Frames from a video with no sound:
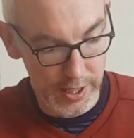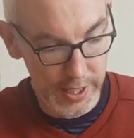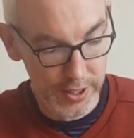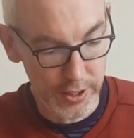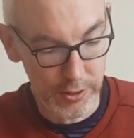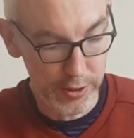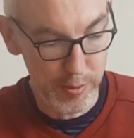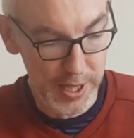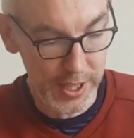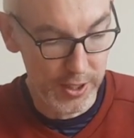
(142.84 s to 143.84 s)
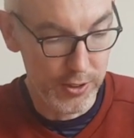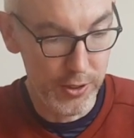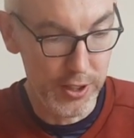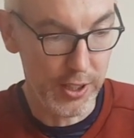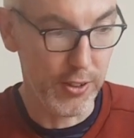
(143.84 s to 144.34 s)
a length across the back and
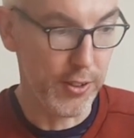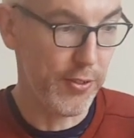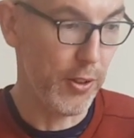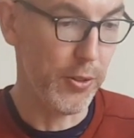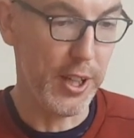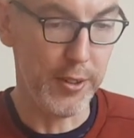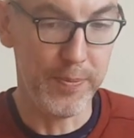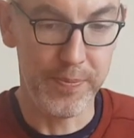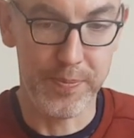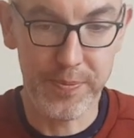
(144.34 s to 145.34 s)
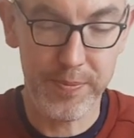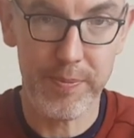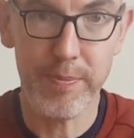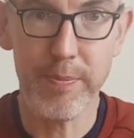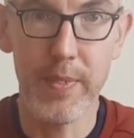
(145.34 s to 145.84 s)
two sections that fold down.
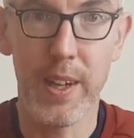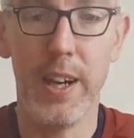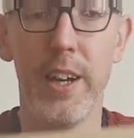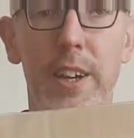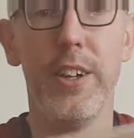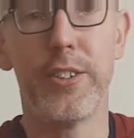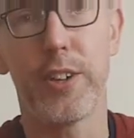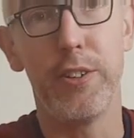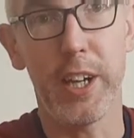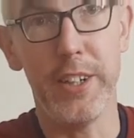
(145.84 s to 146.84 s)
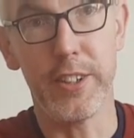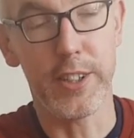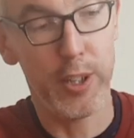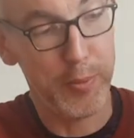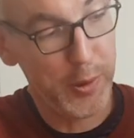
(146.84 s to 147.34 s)
Uh, it's corrugated
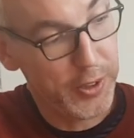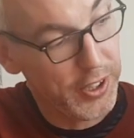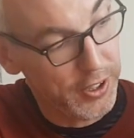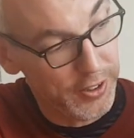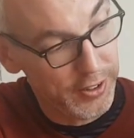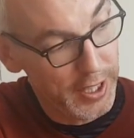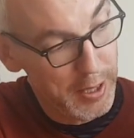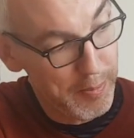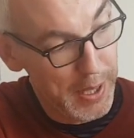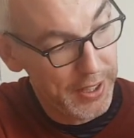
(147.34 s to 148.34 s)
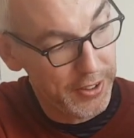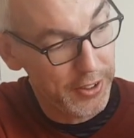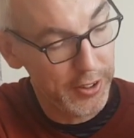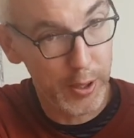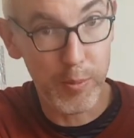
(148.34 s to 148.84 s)
cardboard, you can see it bends
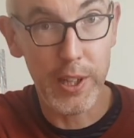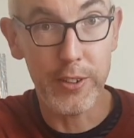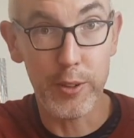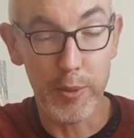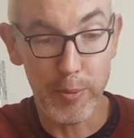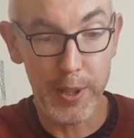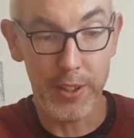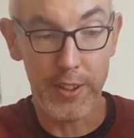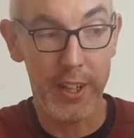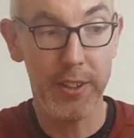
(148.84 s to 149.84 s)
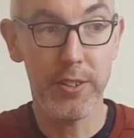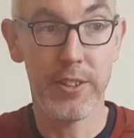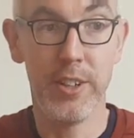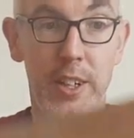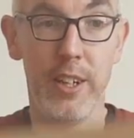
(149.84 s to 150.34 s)
in certain places much better than
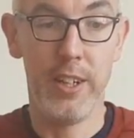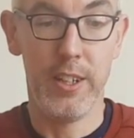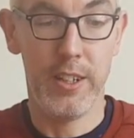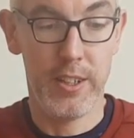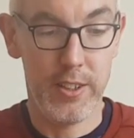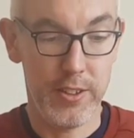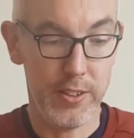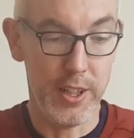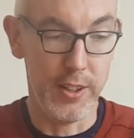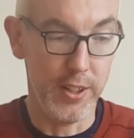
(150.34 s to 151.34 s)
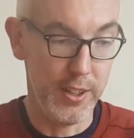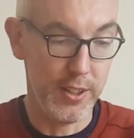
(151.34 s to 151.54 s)
others. So